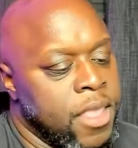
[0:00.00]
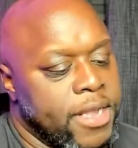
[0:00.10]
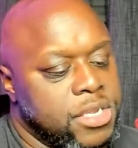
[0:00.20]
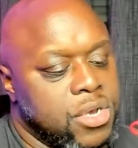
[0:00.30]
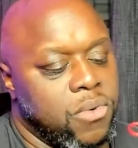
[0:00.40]

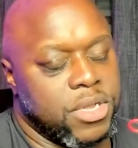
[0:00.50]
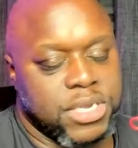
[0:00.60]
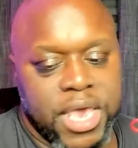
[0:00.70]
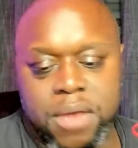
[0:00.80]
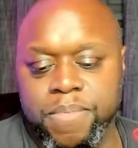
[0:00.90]
And so once
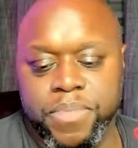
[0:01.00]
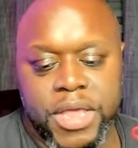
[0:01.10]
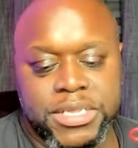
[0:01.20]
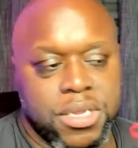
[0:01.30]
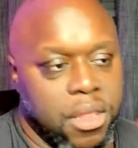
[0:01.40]
again,
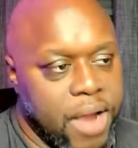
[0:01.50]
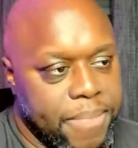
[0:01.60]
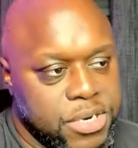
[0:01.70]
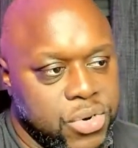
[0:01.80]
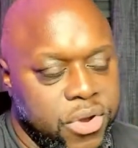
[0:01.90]
that's another
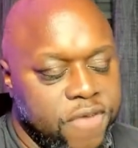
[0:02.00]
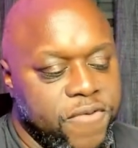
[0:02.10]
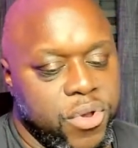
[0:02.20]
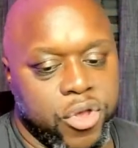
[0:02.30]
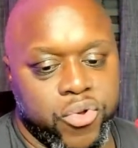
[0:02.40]
opportunity
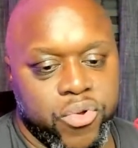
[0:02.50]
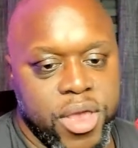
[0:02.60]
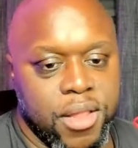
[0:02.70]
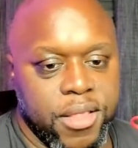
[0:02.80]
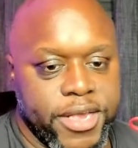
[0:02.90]
for you to
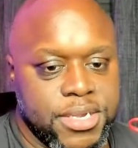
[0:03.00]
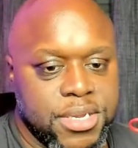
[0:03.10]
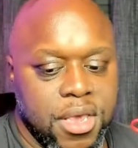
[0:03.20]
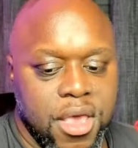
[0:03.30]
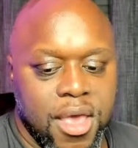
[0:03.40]
create a
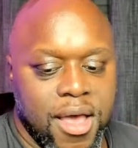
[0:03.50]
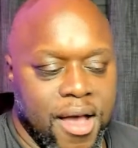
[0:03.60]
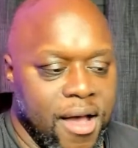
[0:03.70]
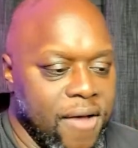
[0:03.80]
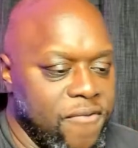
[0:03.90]
list
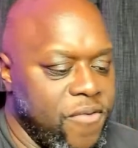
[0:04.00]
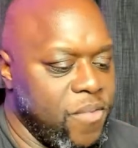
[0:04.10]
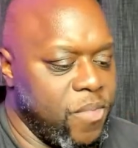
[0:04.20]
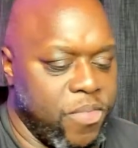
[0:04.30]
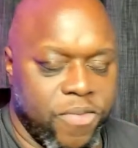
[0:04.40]
of
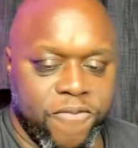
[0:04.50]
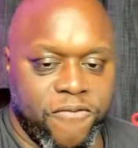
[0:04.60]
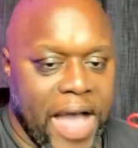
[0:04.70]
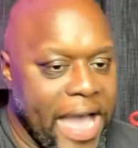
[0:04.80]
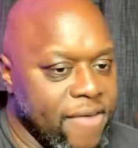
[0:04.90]

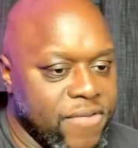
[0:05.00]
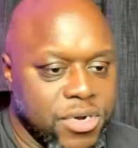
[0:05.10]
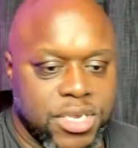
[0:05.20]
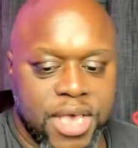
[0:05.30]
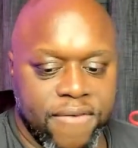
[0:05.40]
5
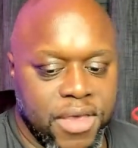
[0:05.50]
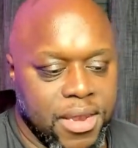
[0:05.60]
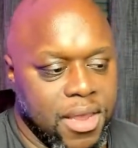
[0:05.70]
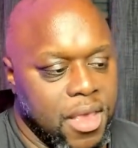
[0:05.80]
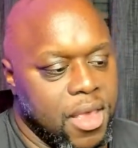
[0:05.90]
or
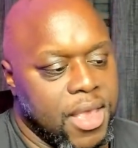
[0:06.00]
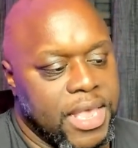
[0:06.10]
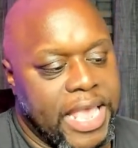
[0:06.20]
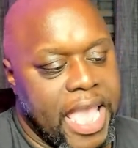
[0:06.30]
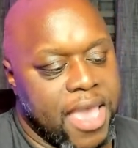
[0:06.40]
7
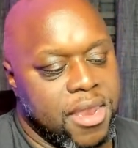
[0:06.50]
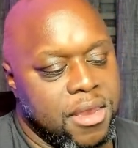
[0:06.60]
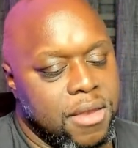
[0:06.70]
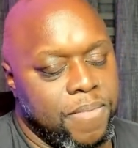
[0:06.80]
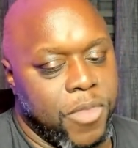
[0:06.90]

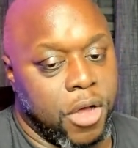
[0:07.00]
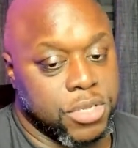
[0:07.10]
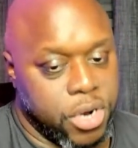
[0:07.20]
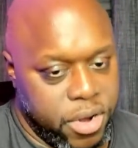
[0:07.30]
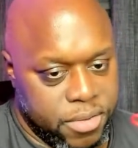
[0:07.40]
Canon
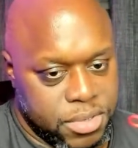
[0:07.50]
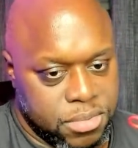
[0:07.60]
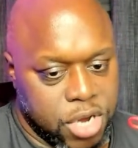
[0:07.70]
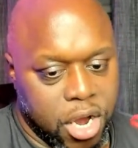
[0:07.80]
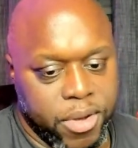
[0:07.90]

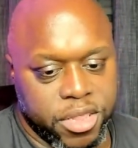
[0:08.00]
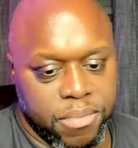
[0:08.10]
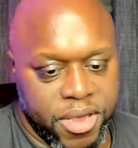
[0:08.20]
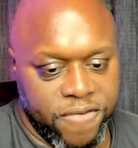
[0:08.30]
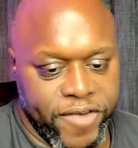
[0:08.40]
alternatives. Talk about
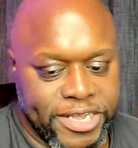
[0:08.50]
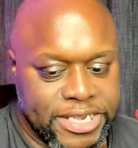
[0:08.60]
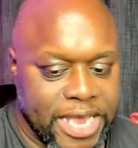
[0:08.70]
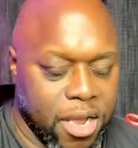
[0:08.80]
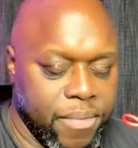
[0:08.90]
their
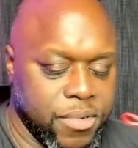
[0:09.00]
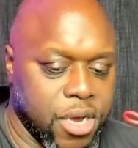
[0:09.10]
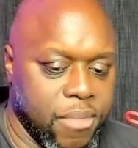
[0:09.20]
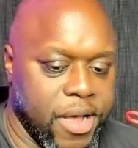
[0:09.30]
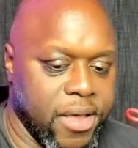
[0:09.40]
benefits, talk
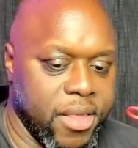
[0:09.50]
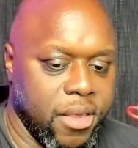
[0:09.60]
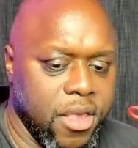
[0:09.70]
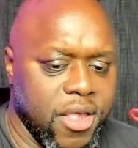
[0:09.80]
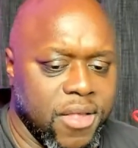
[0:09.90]
about how
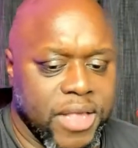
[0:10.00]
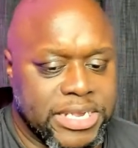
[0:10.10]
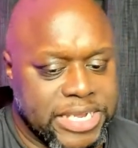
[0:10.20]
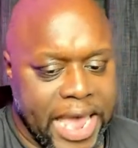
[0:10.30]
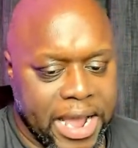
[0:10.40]
they
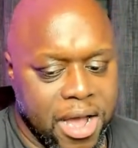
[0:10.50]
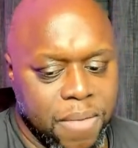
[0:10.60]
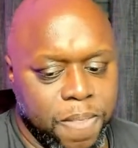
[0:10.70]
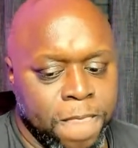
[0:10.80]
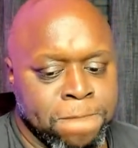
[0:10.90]
stack
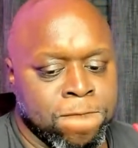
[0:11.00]
up.